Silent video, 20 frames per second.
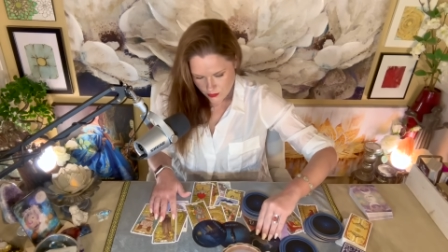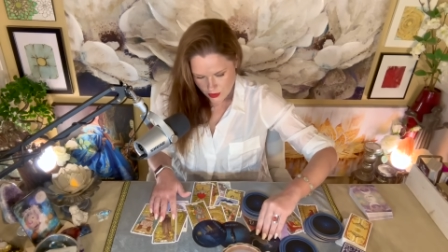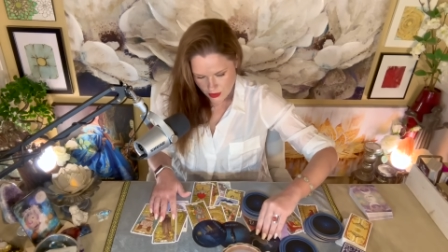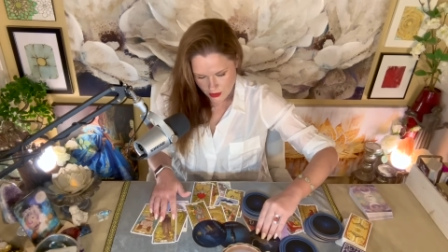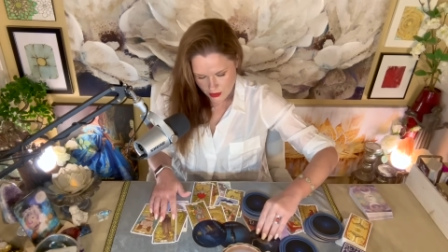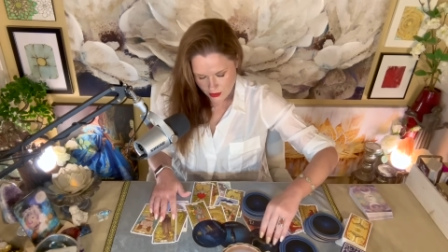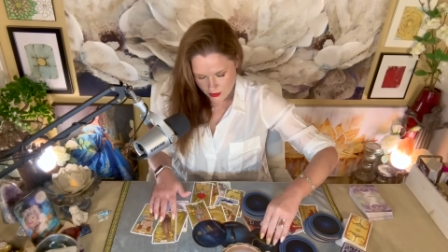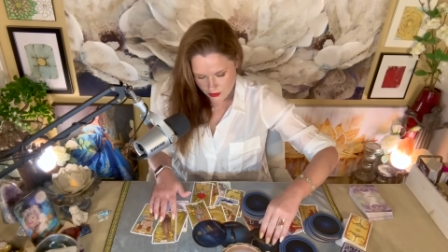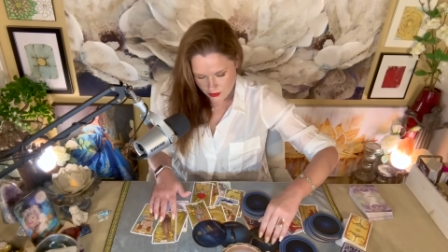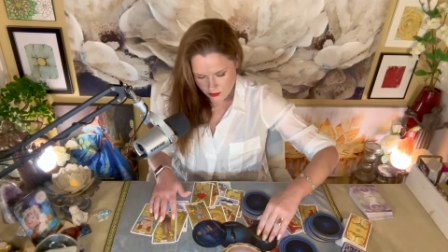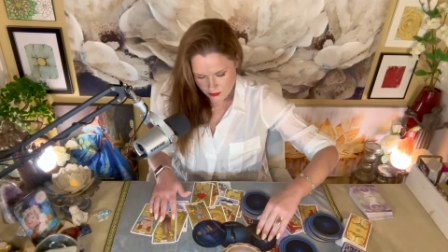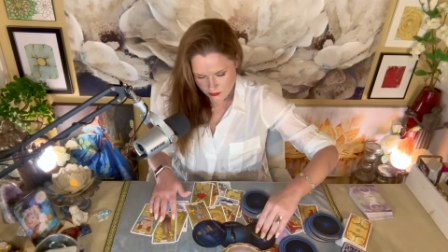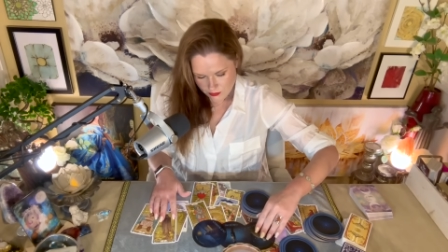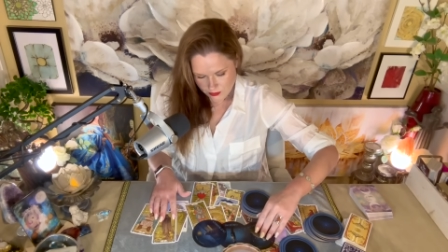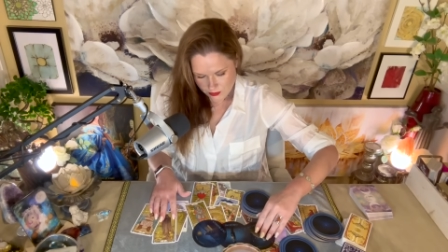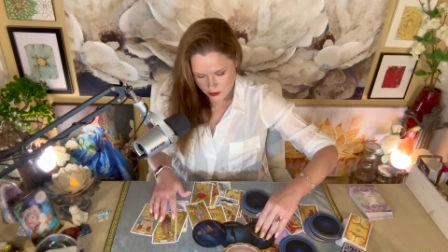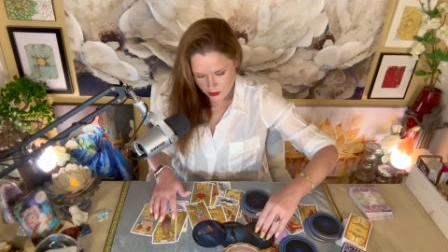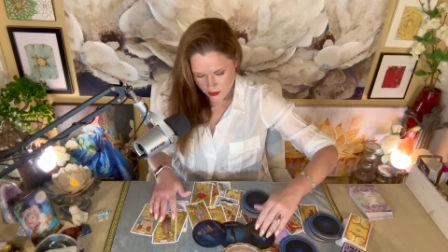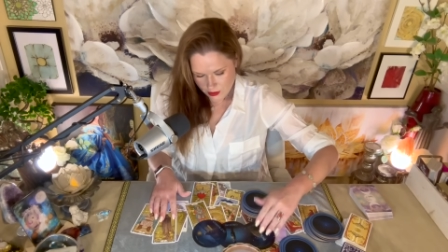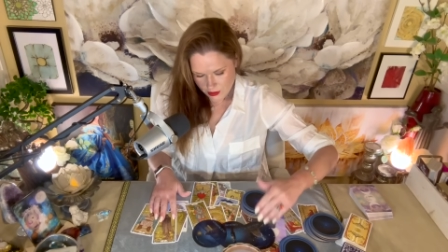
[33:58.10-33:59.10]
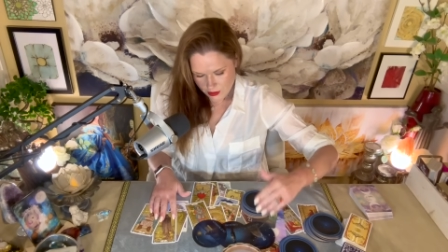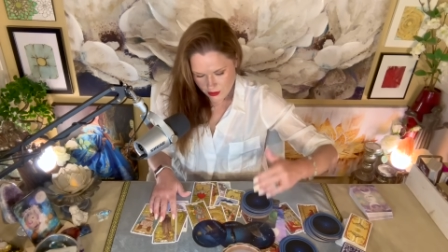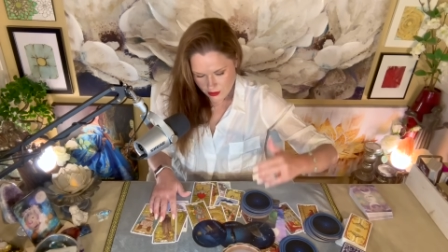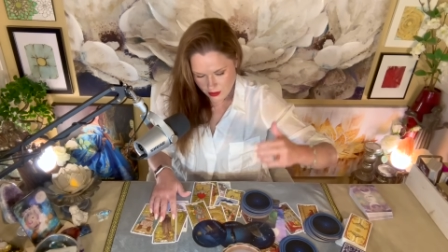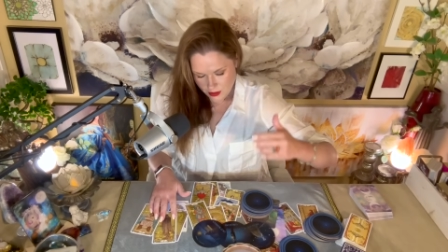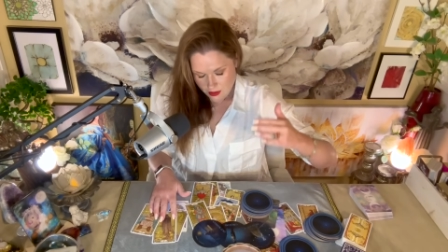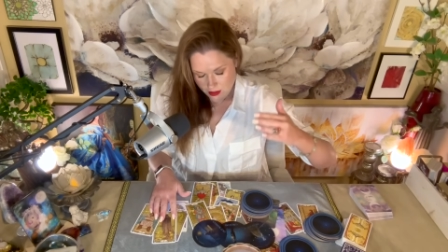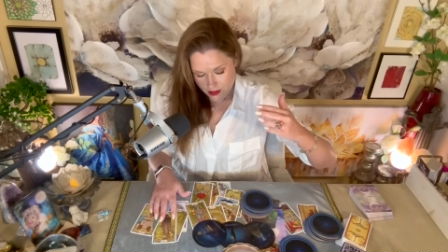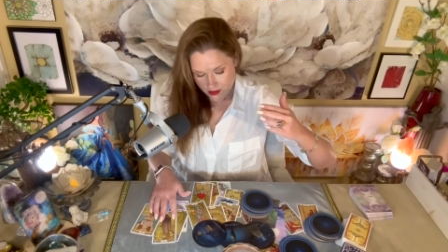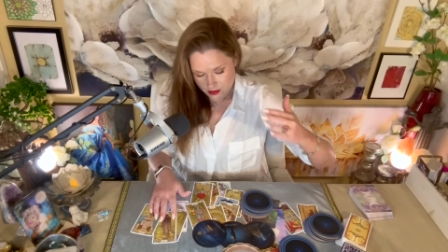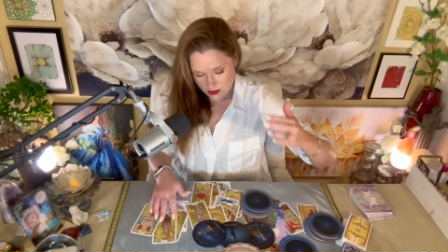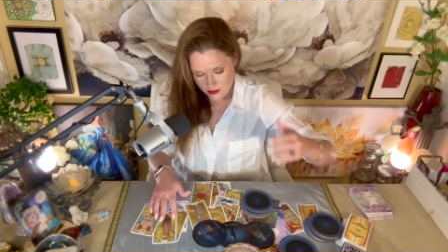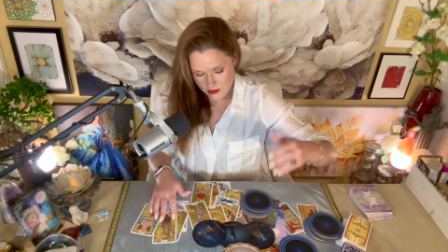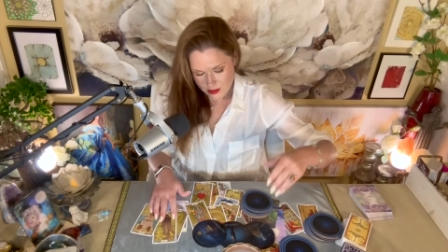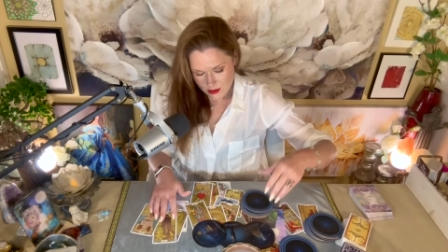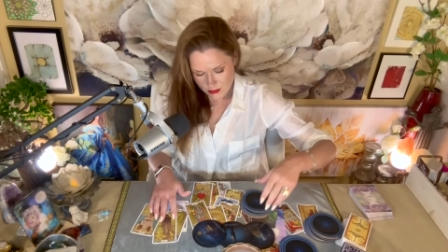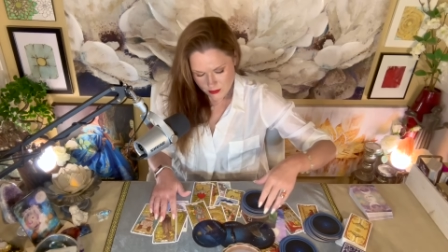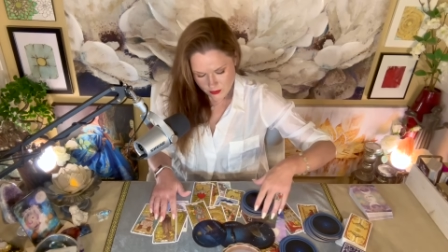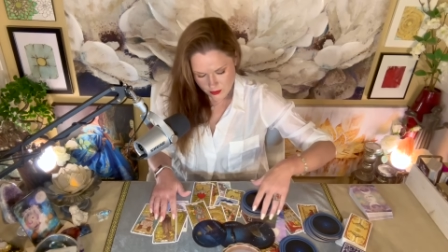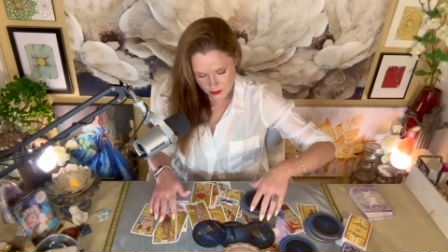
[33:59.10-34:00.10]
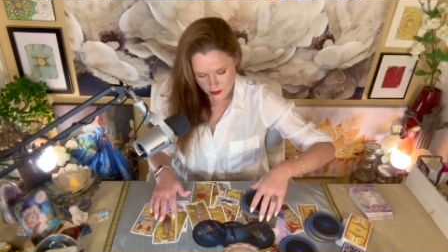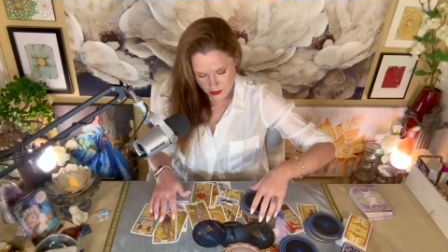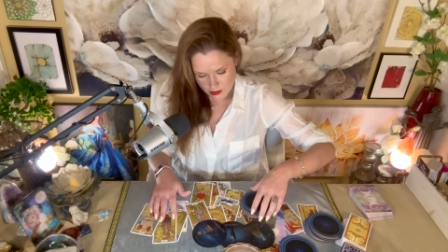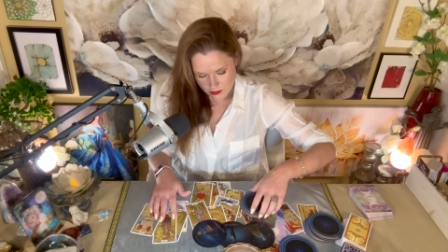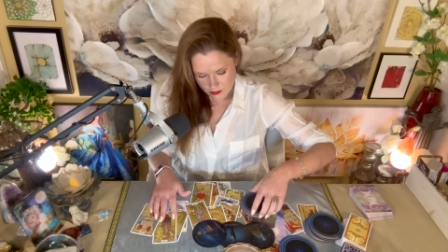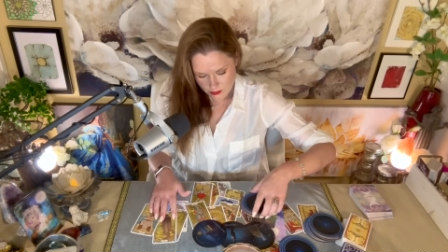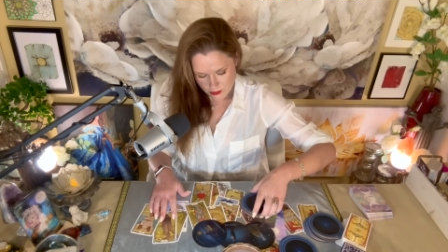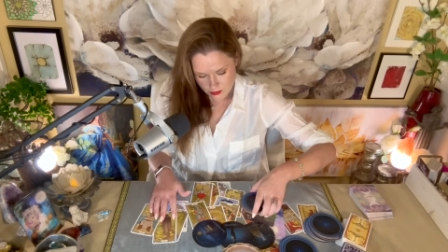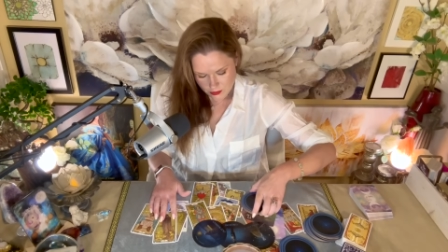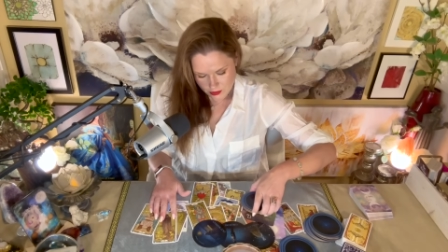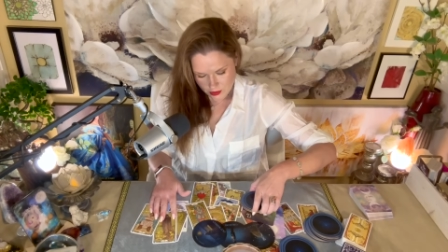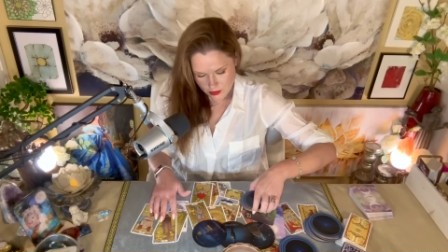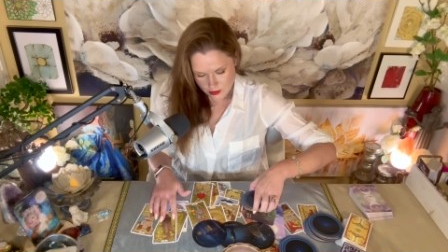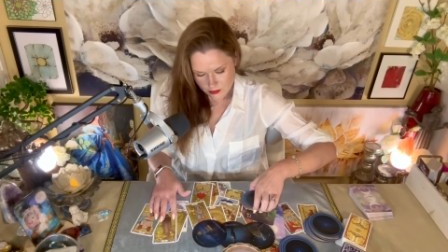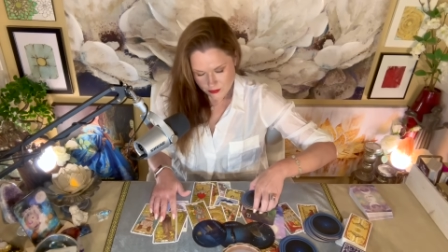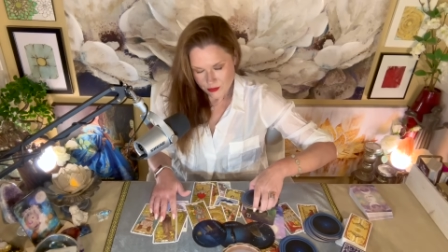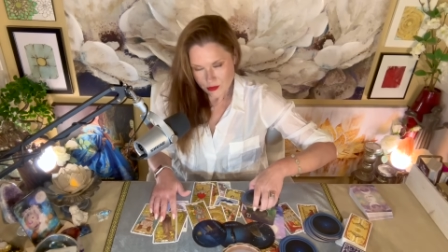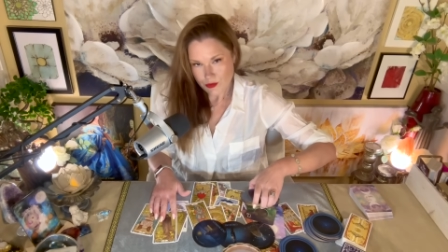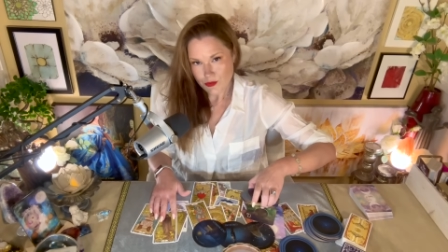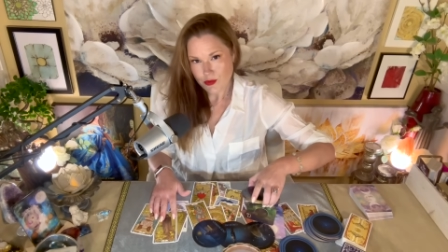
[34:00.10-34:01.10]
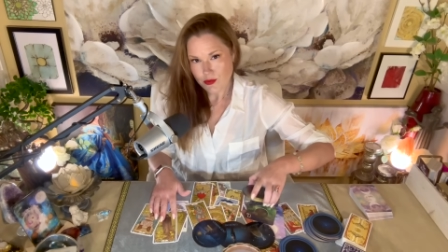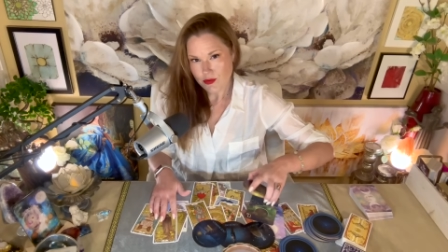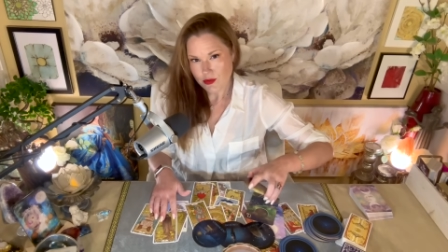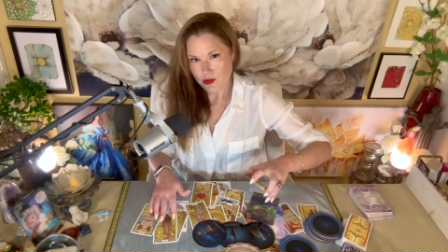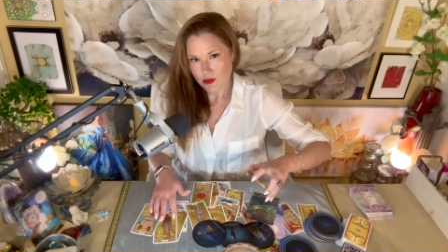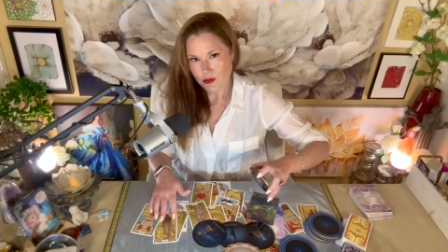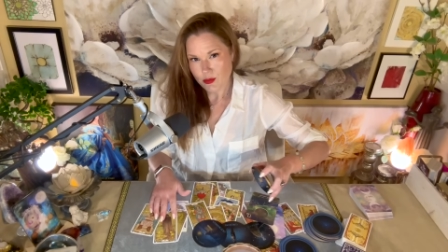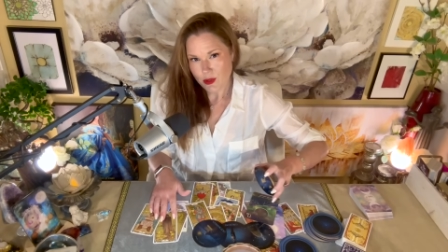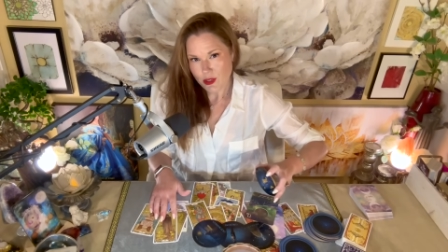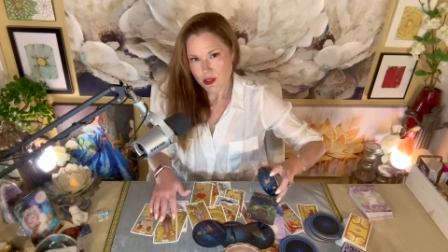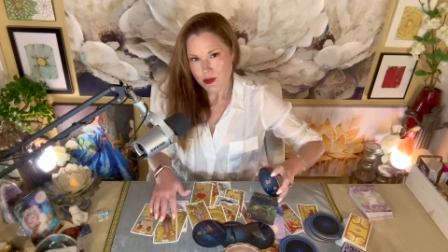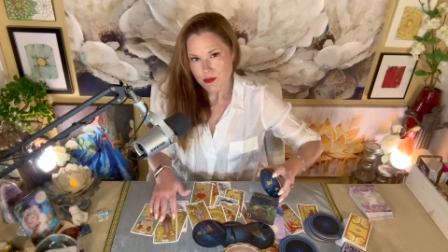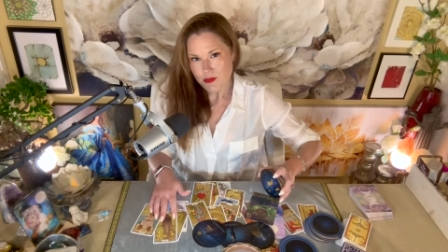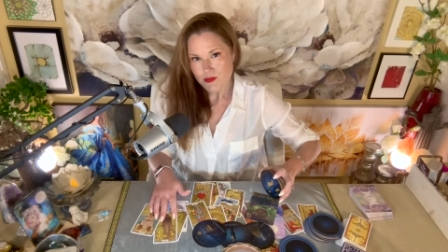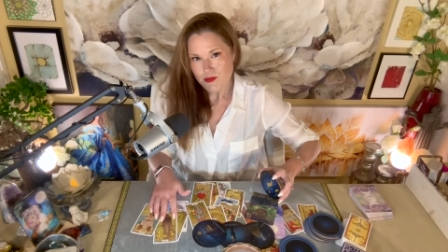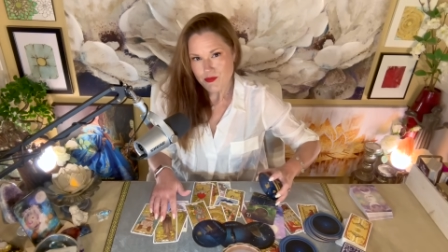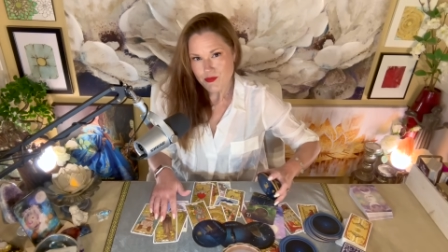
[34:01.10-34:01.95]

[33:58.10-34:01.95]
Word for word: I don't feel like, I, I think some of you are in a role and you don't feel fulfilled by it.